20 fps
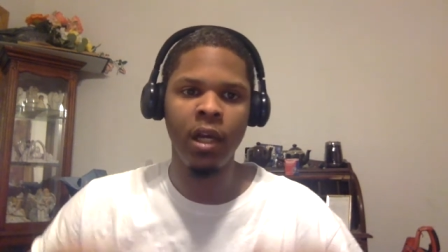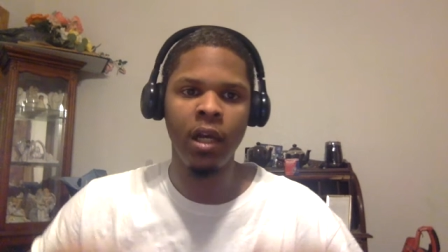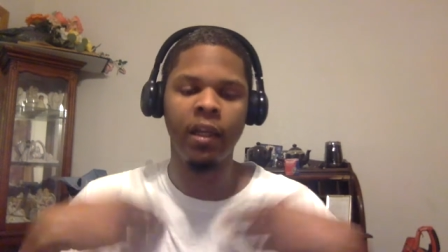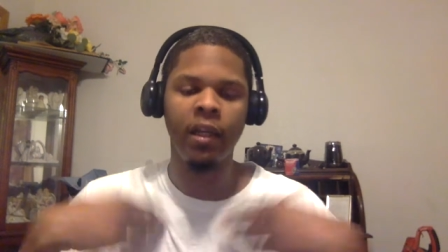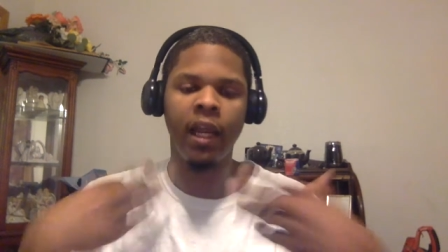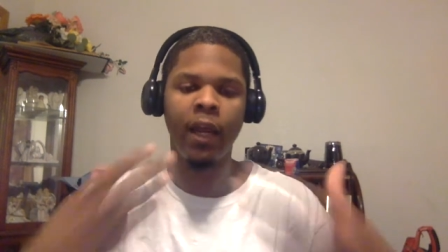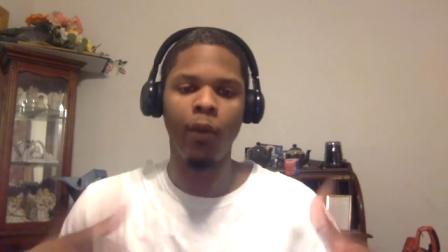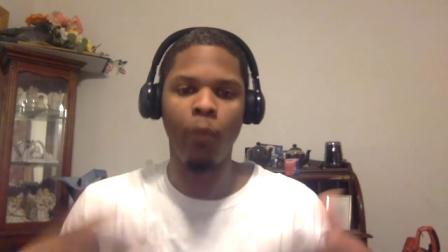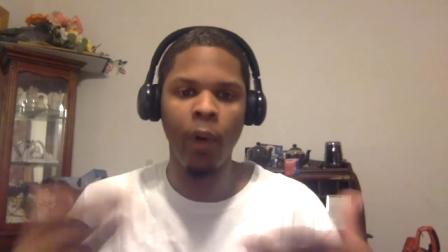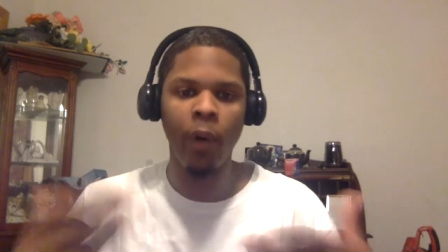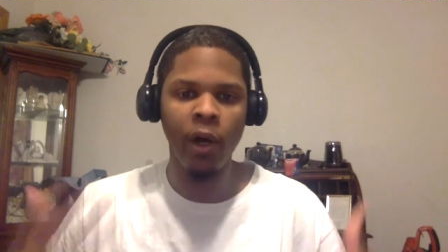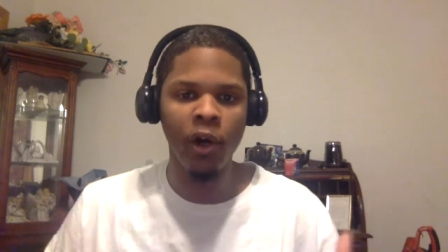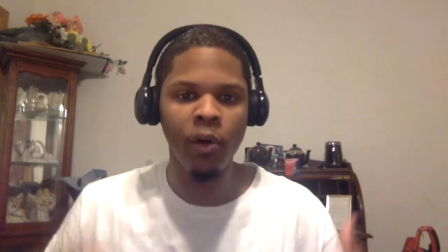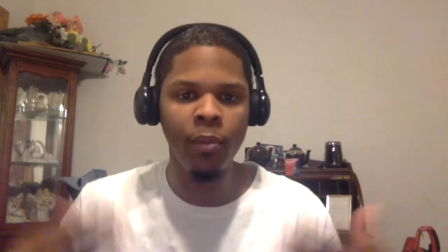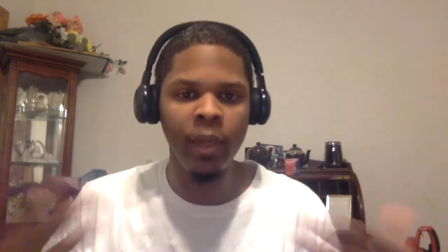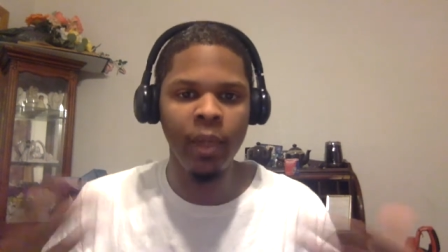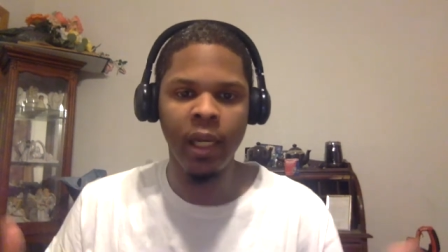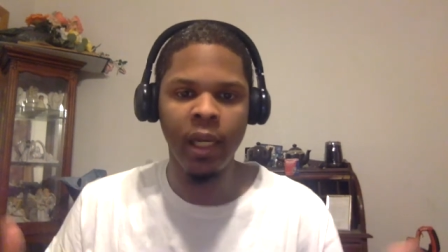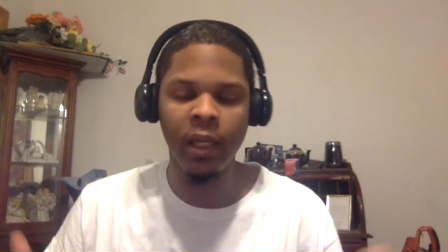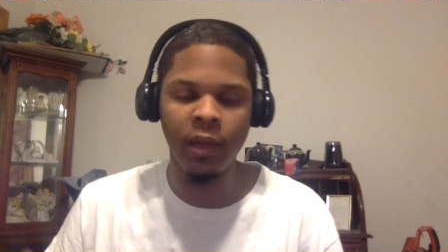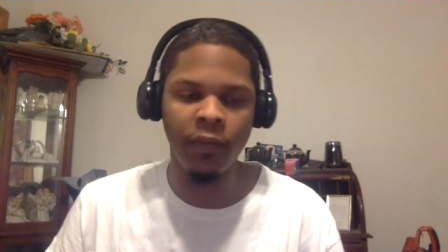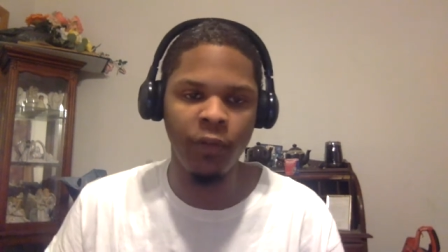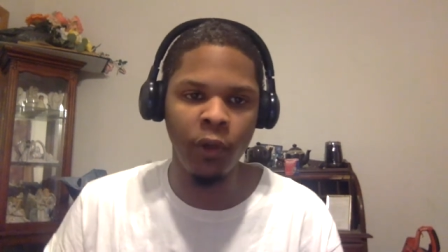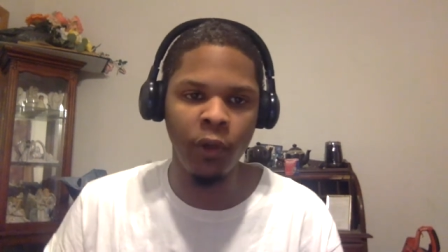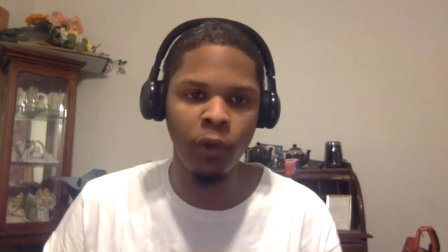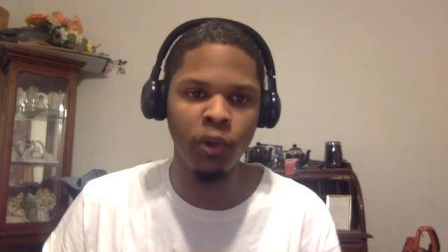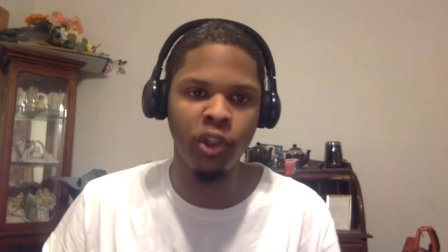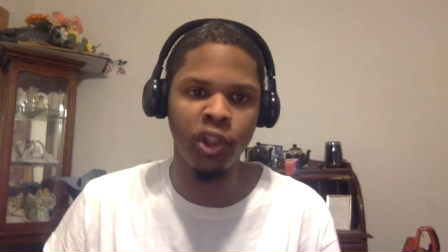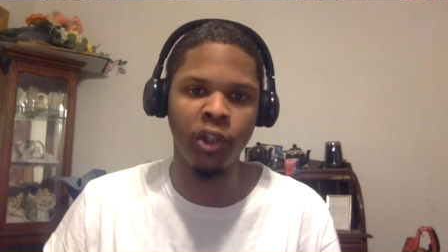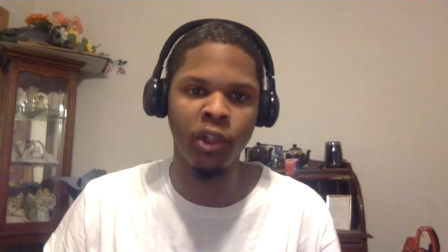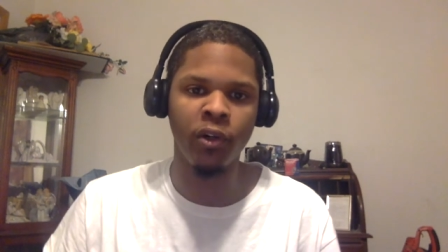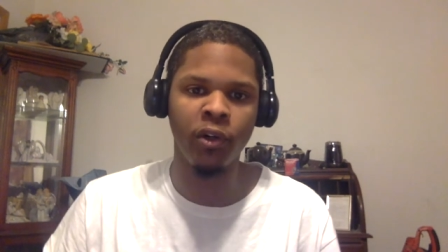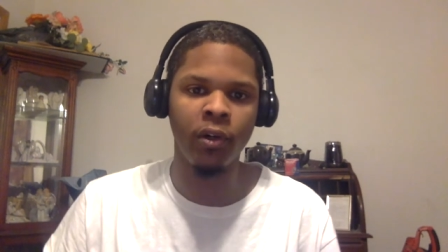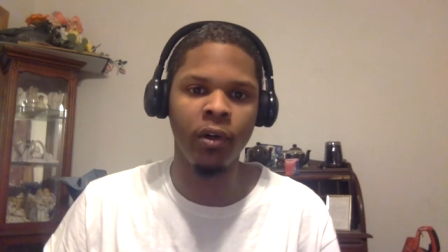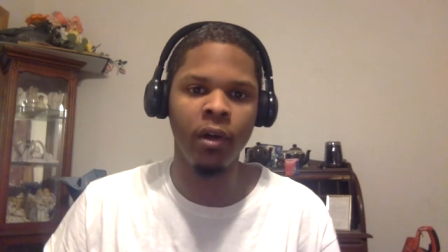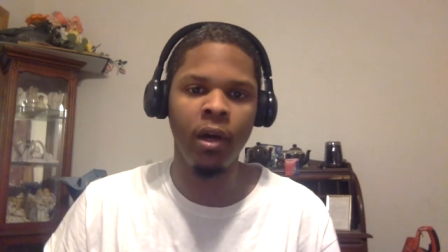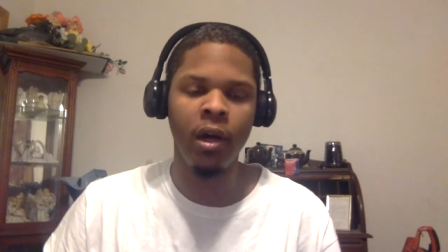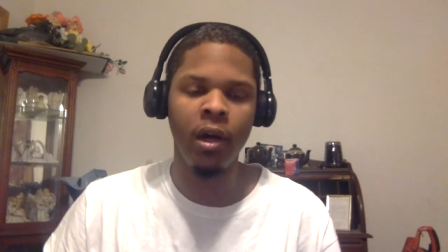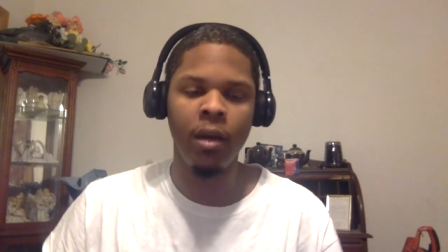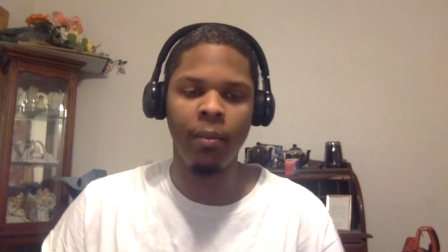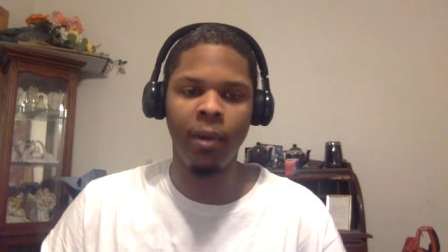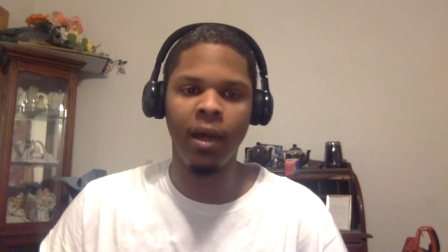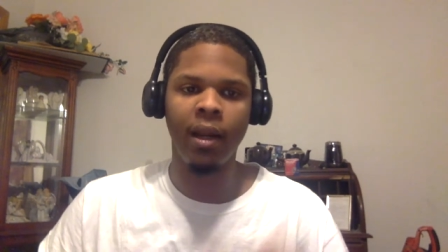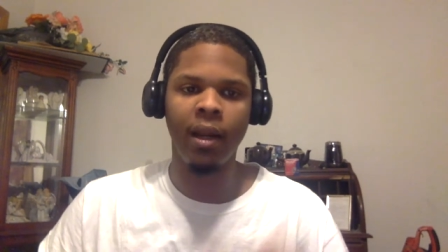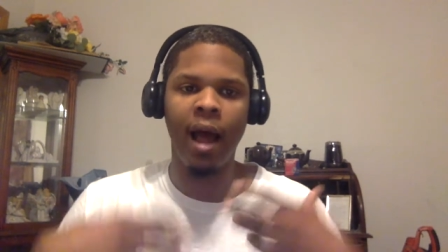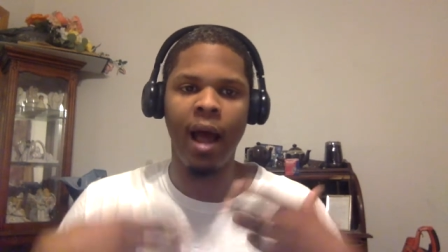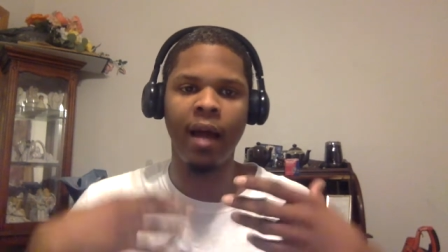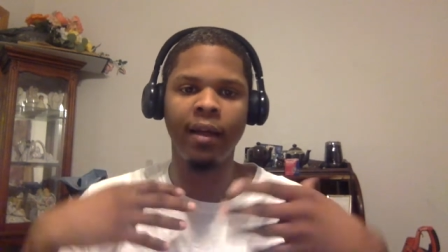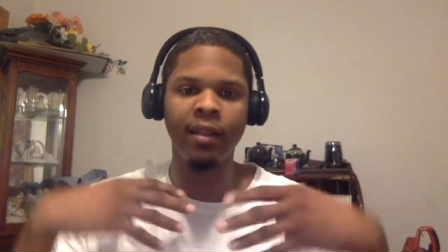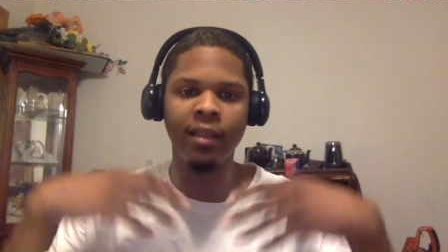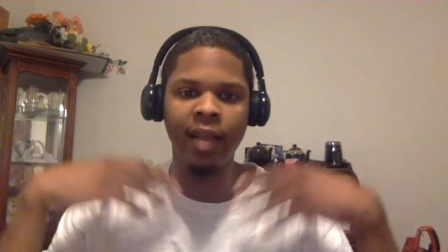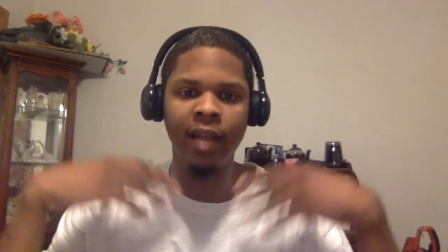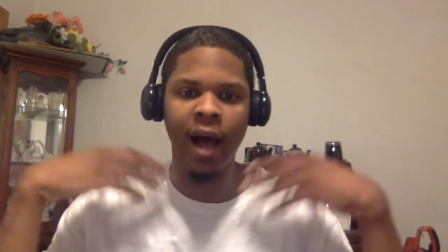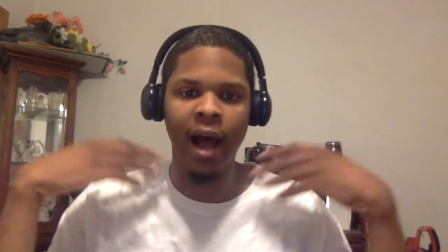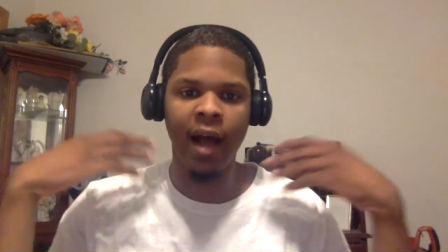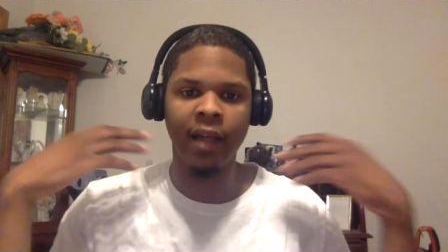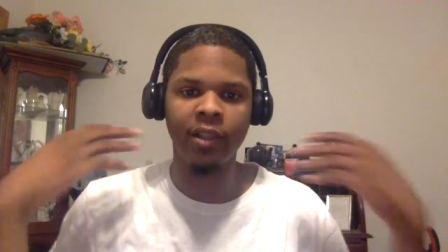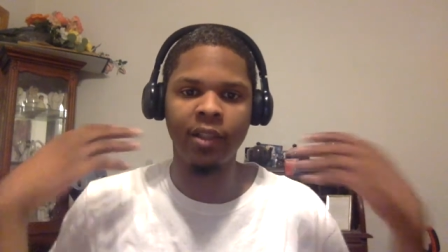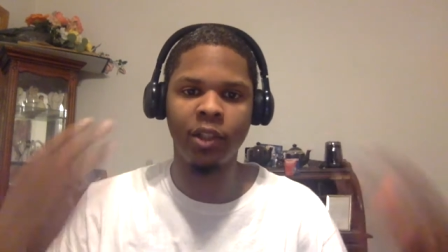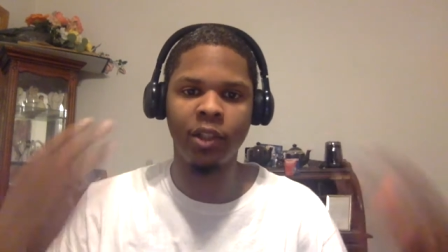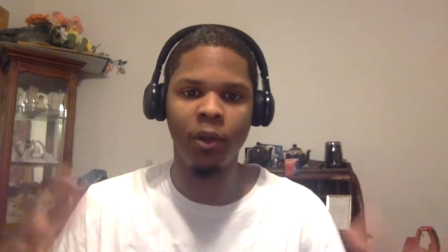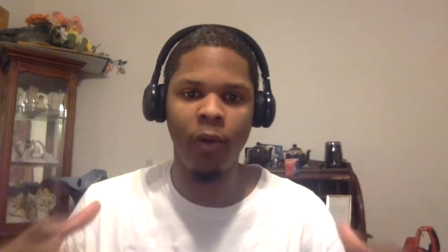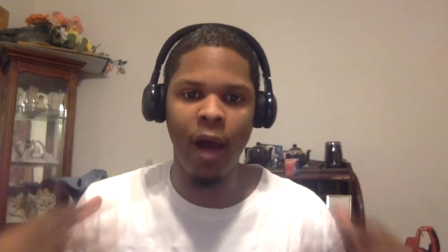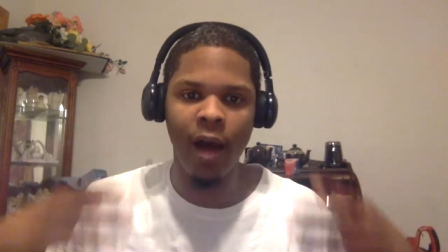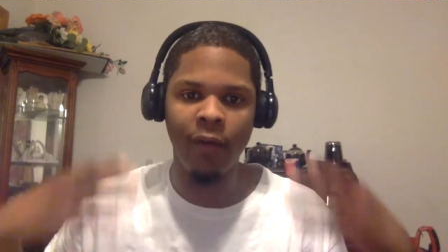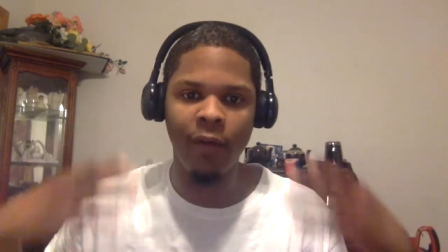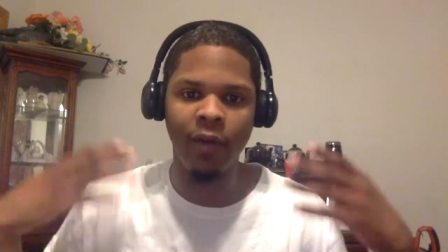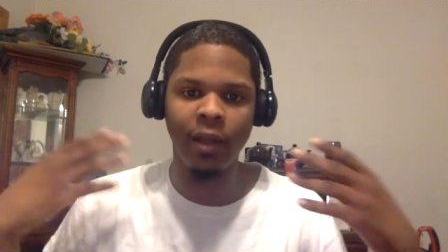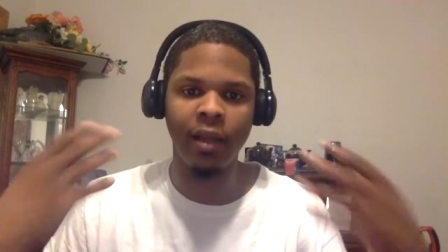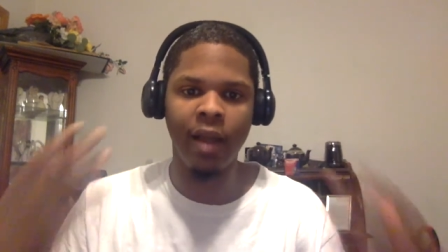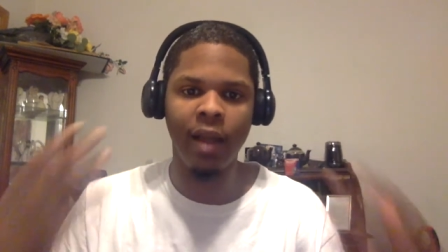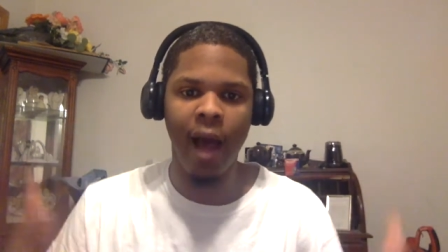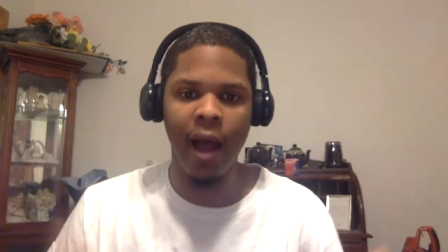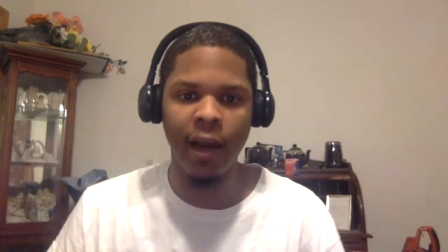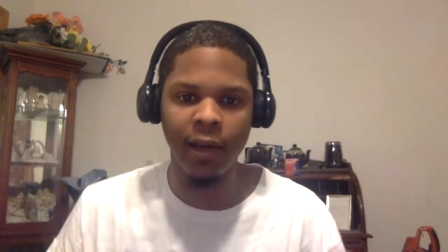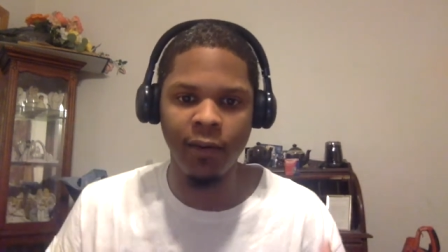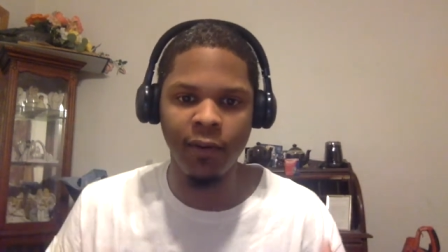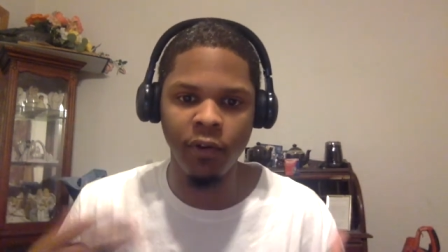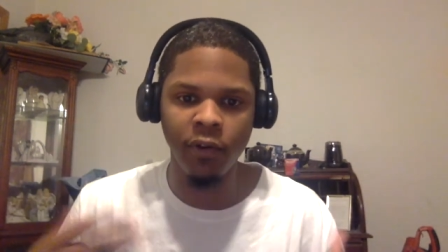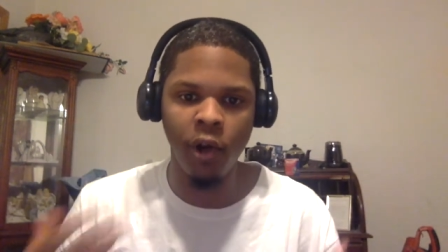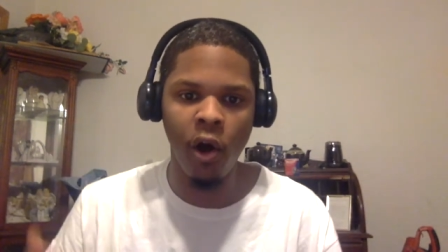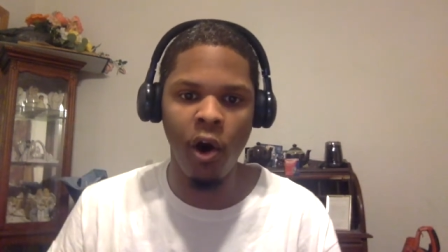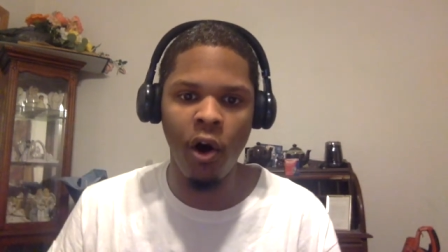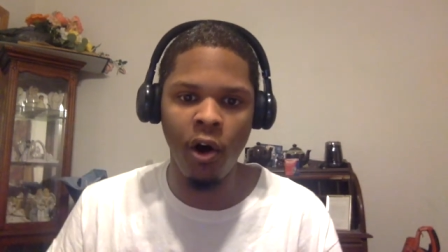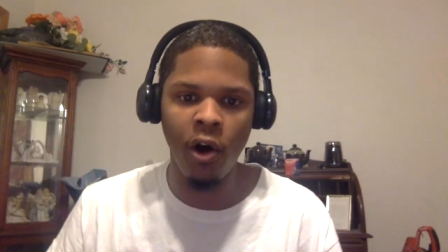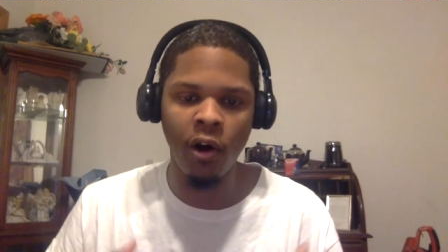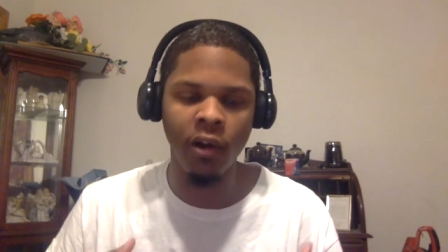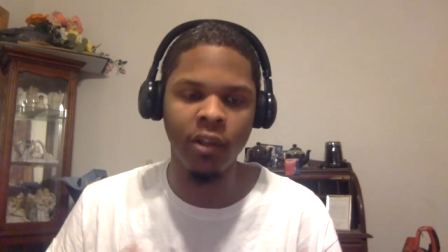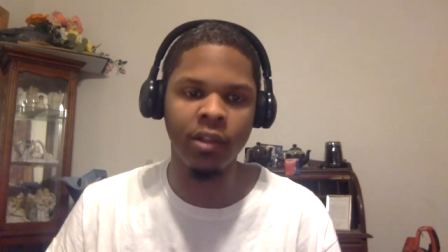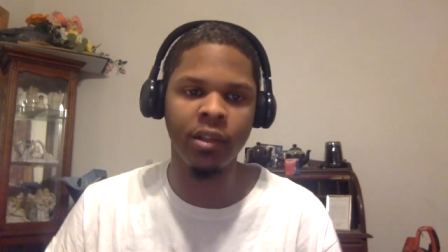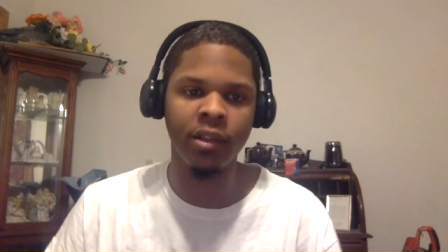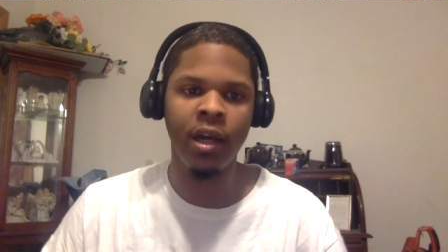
They will be in the future, but a lot of these guys still have a lot of flaws